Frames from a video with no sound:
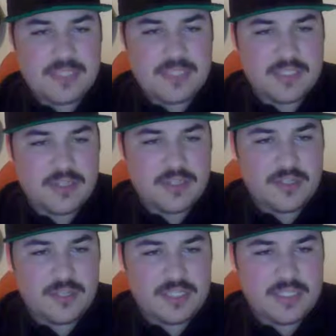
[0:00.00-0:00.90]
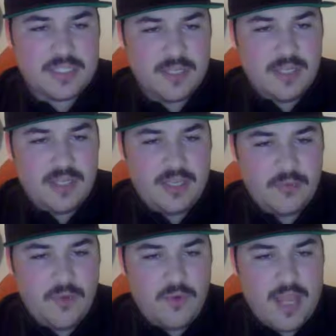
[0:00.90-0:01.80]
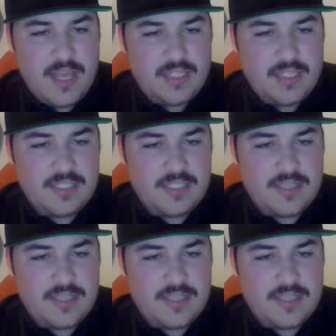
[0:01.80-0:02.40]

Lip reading: So it'll raise